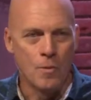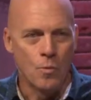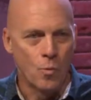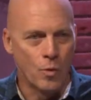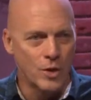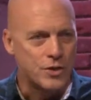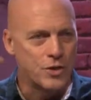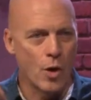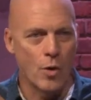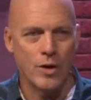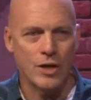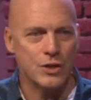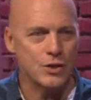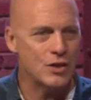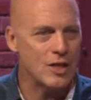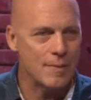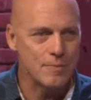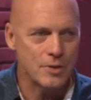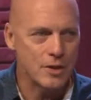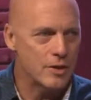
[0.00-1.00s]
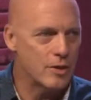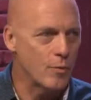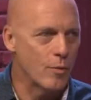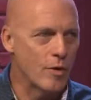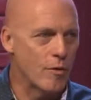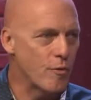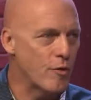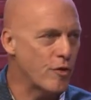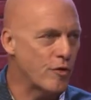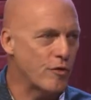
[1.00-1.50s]
We don't accept it
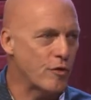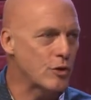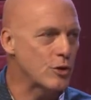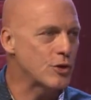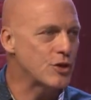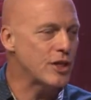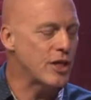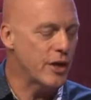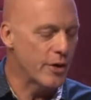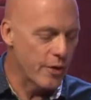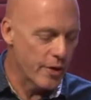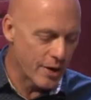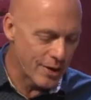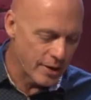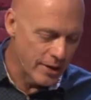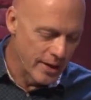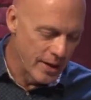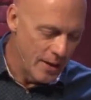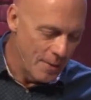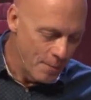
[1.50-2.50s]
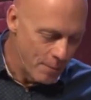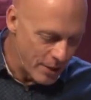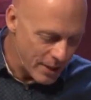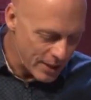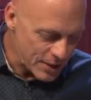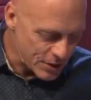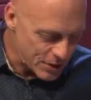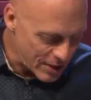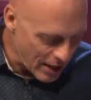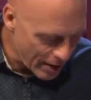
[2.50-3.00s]
when we first hear it, but
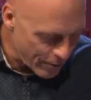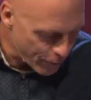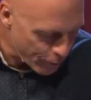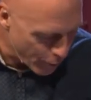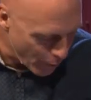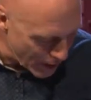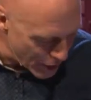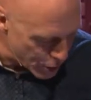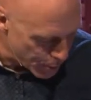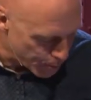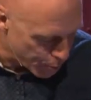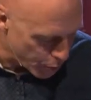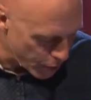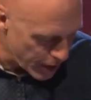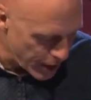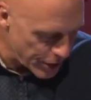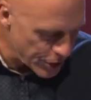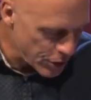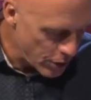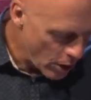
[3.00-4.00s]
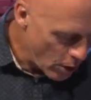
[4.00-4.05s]
it's that fresh breeze